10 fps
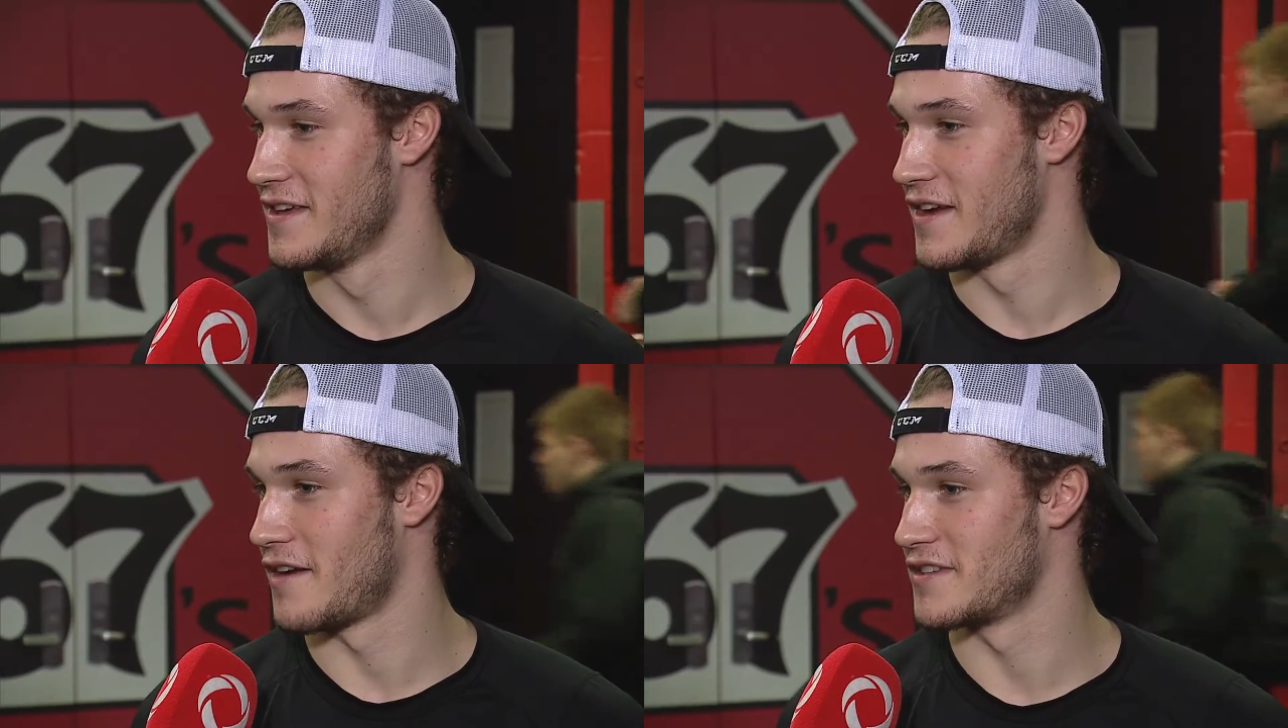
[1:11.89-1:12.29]

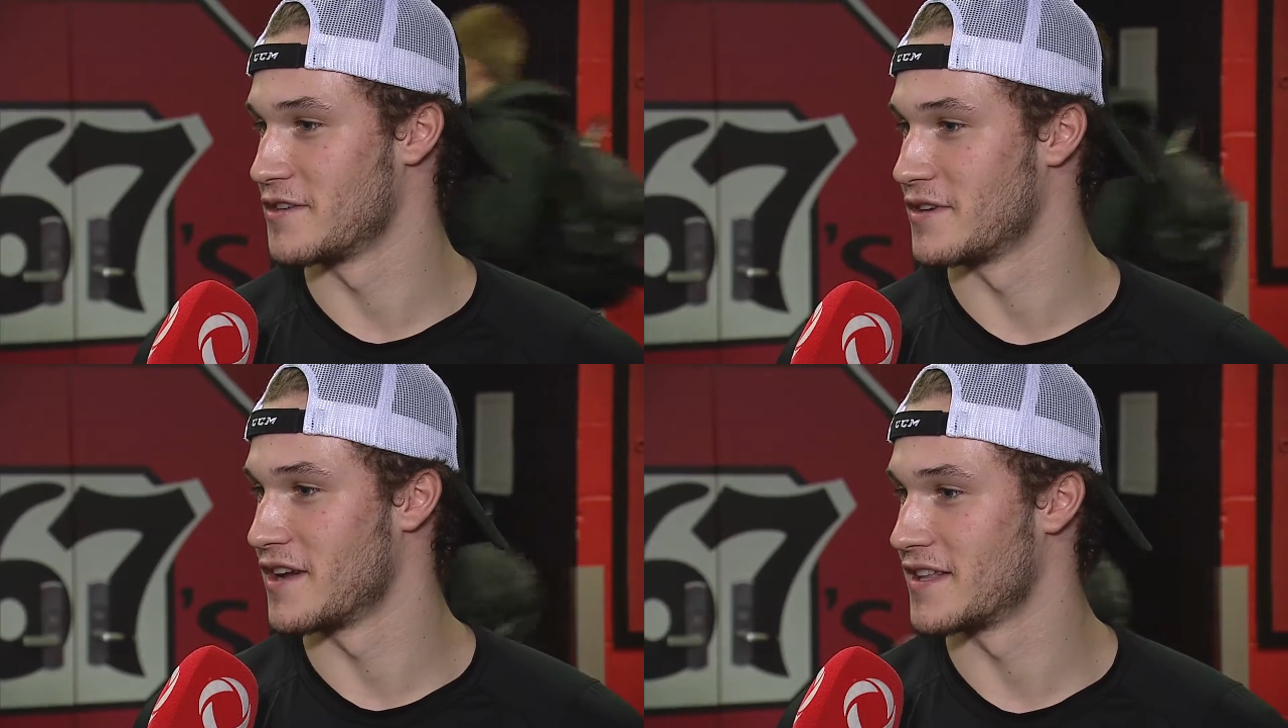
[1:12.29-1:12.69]
obviously
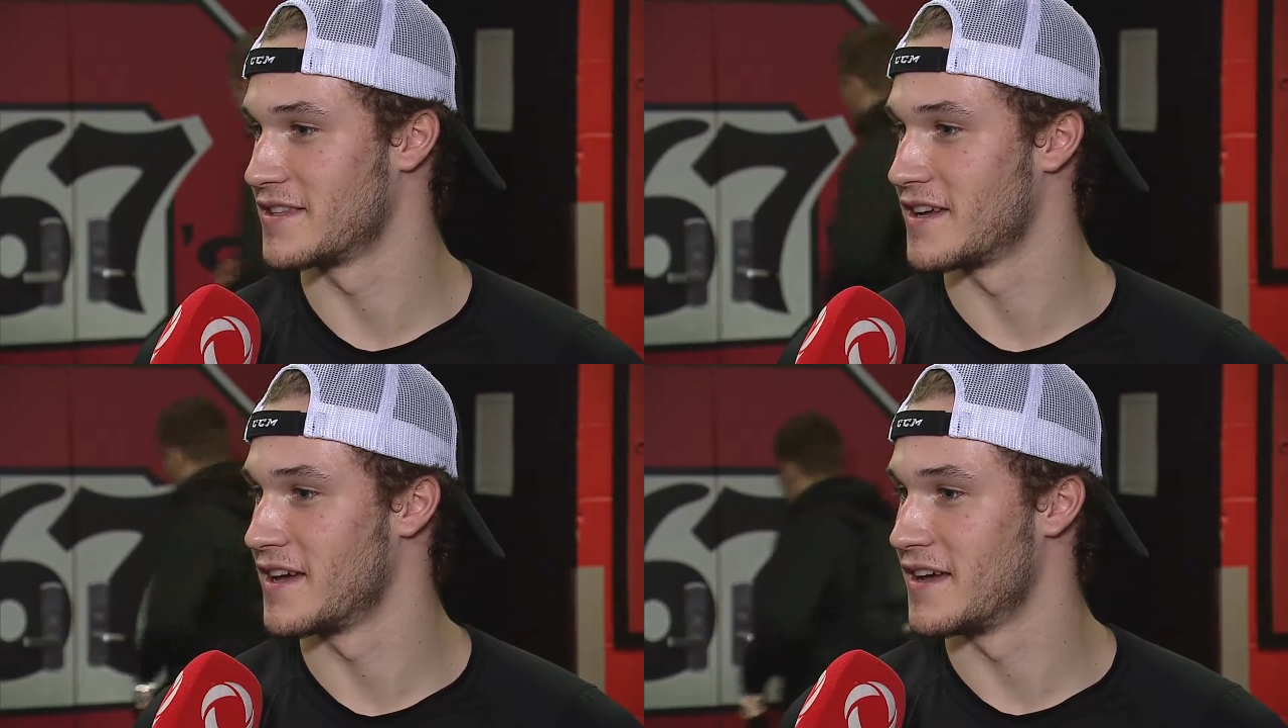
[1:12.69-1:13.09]
we got
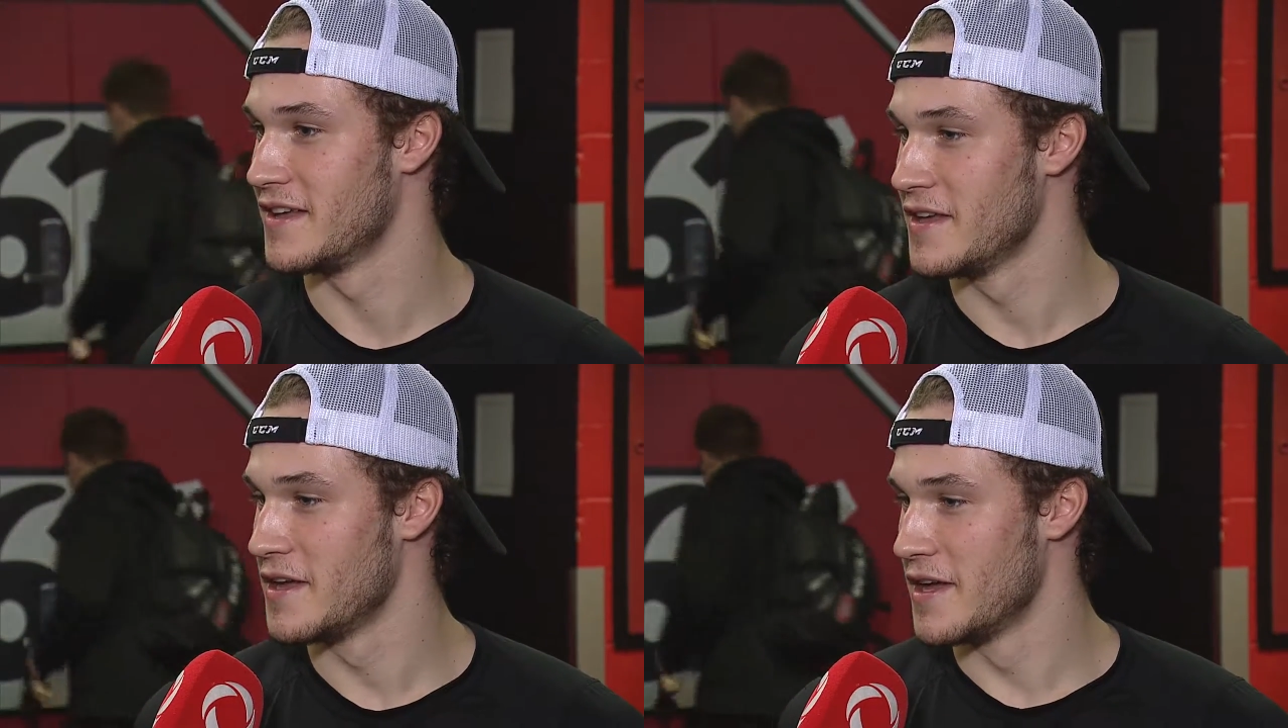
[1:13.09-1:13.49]
a uh,
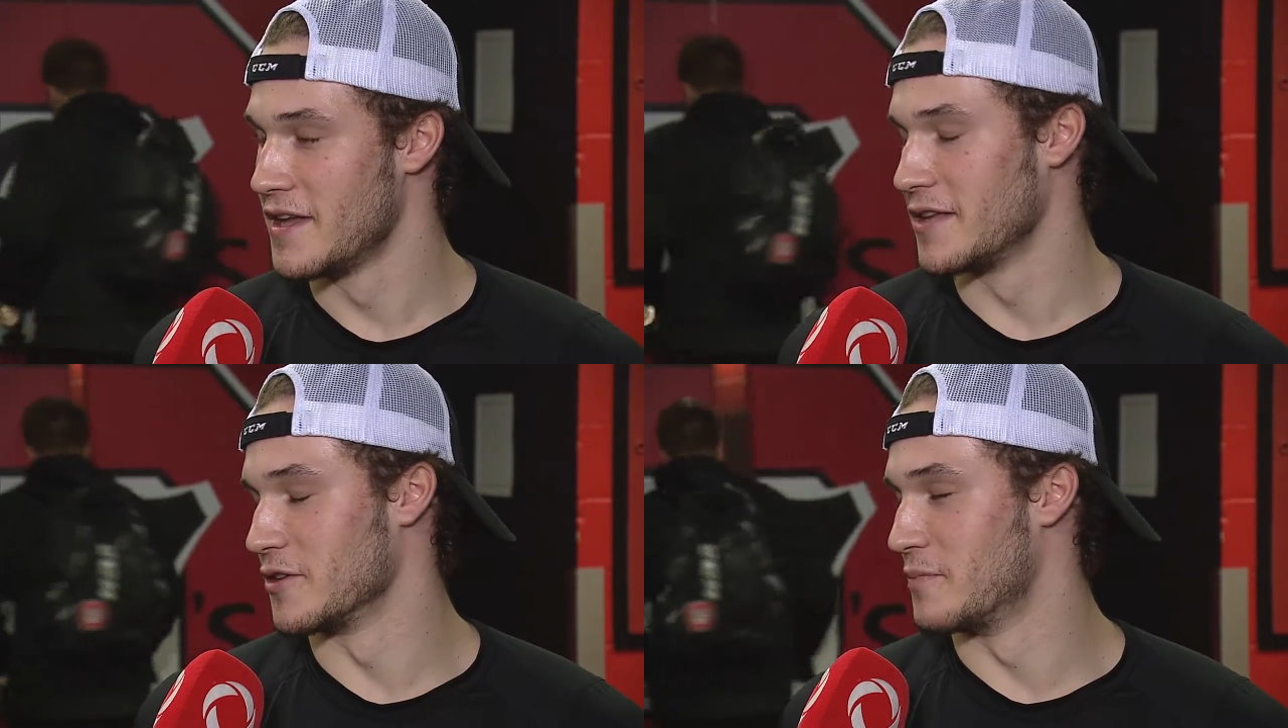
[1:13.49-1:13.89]

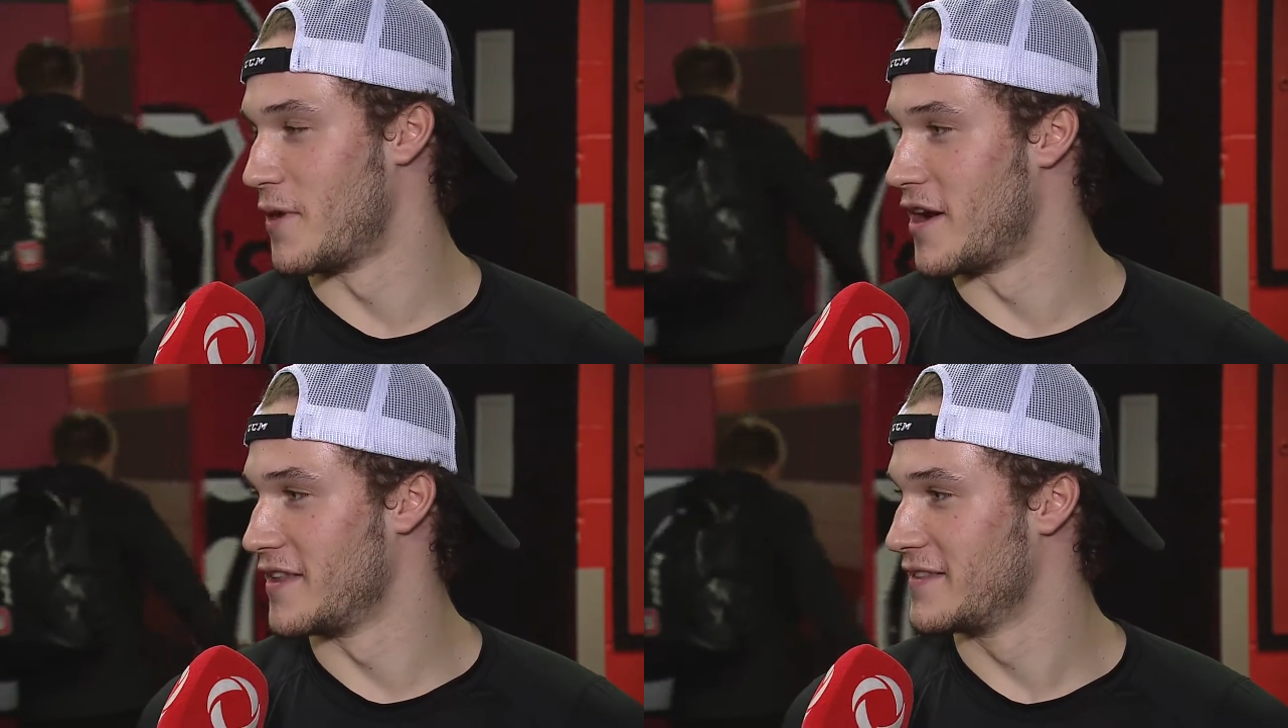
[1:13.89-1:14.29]
little
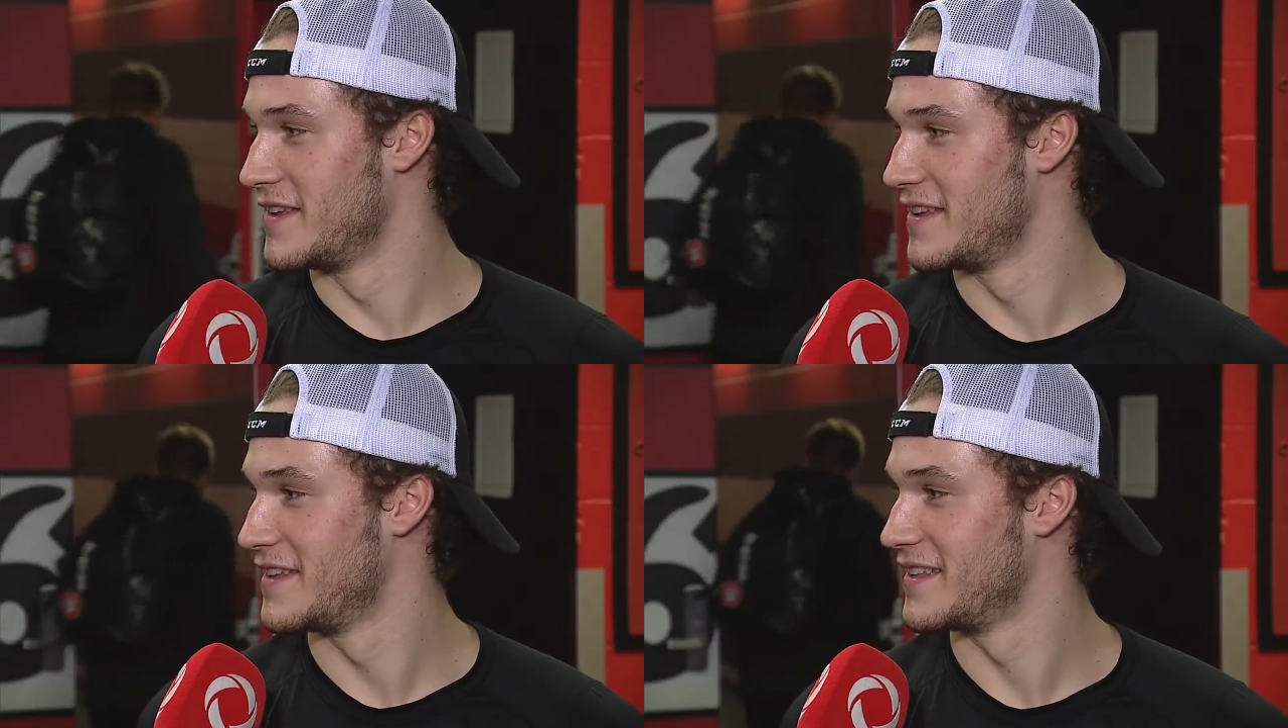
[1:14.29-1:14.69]
bond.
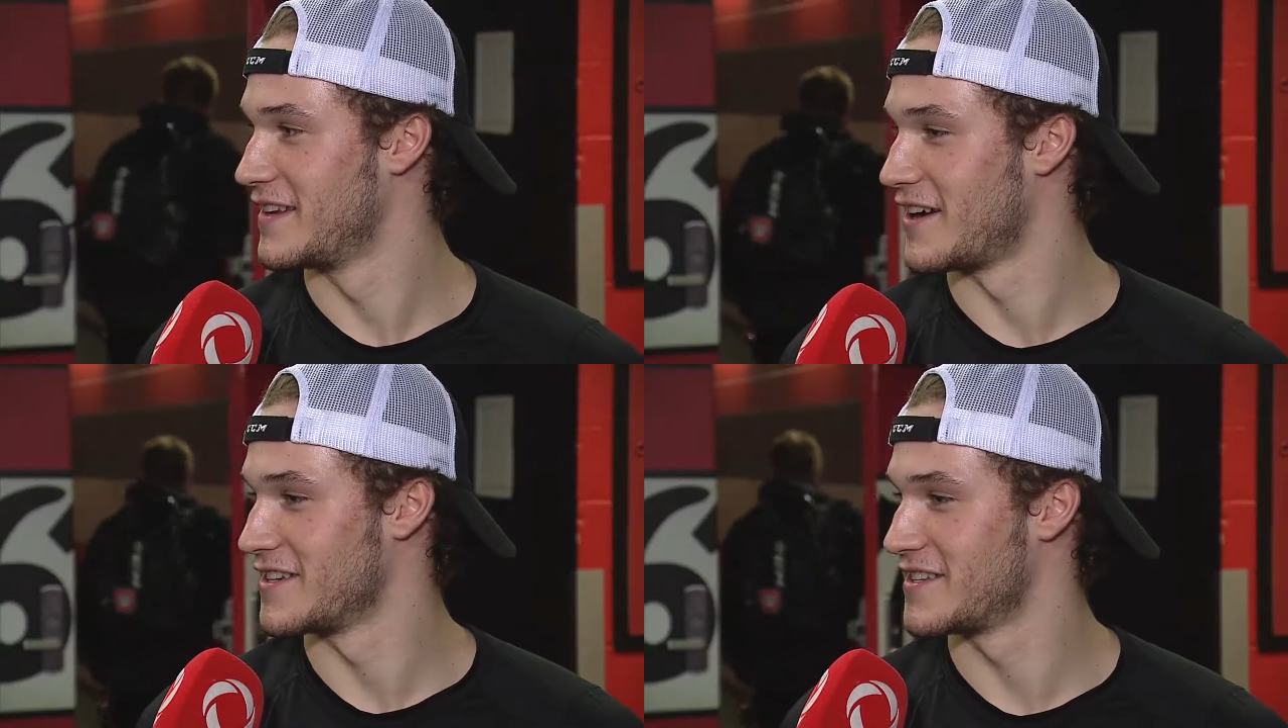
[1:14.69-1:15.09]
Us,